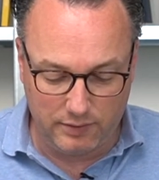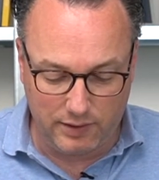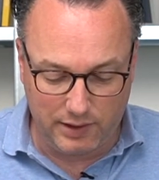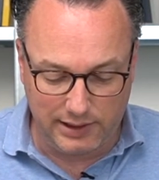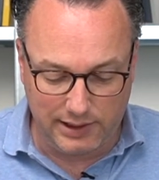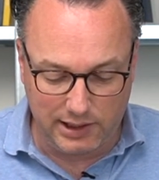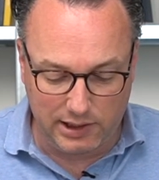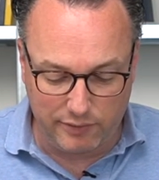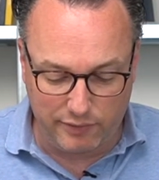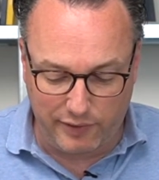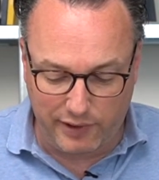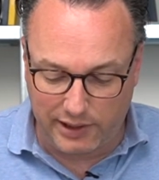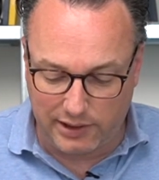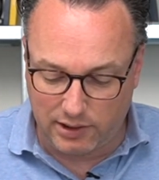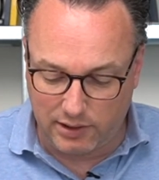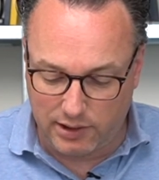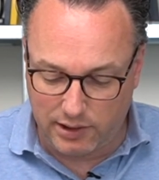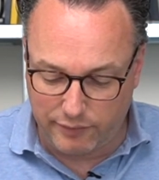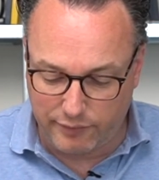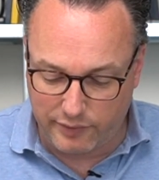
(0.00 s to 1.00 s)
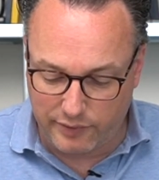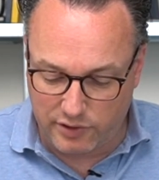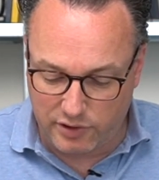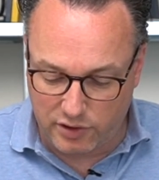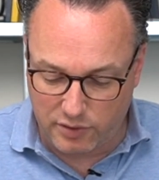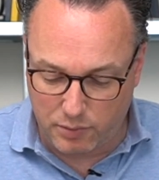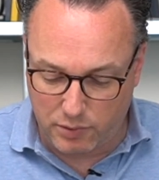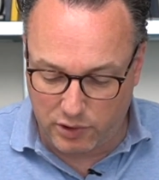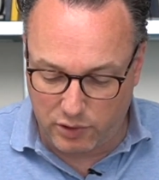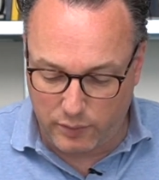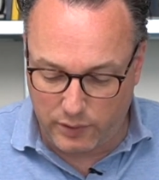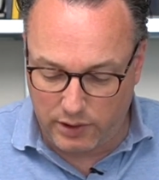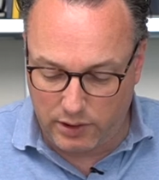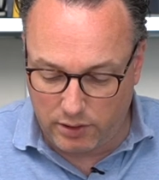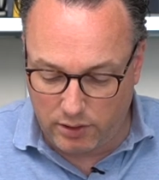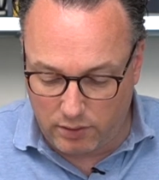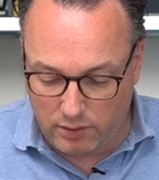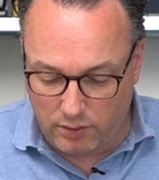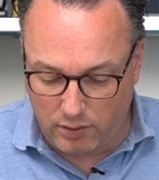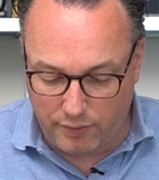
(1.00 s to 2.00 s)
identifying the differences between
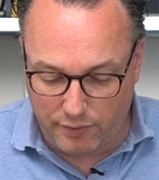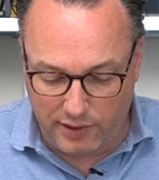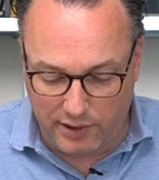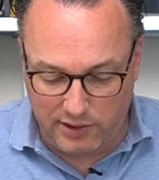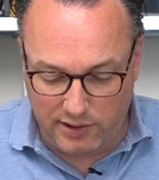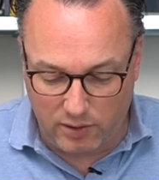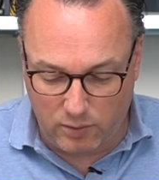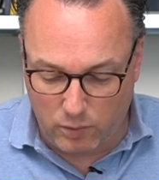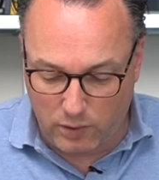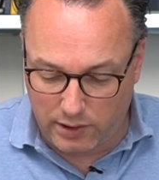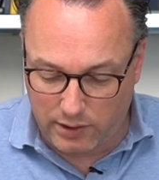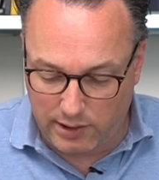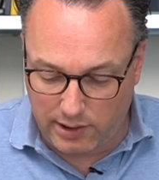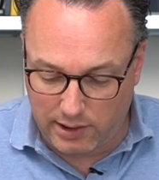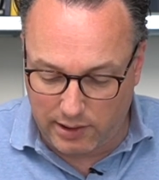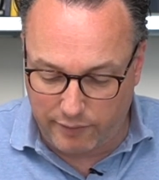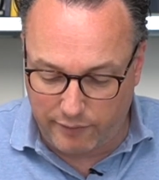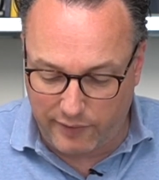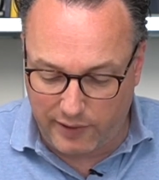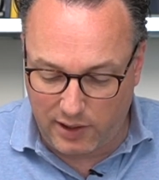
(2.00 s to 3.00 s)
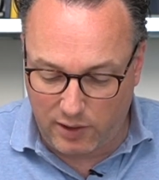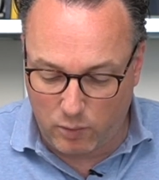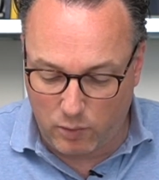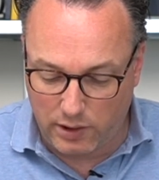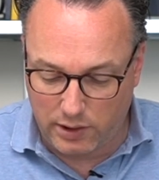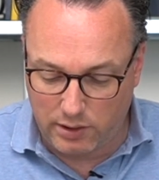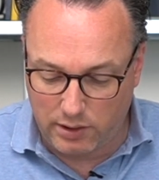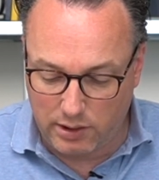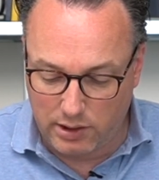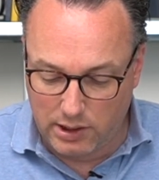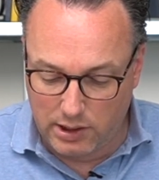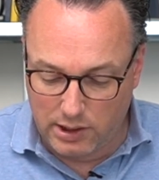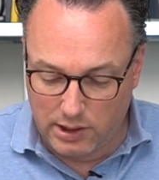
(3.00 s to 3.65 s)
the authentic one and the fake one.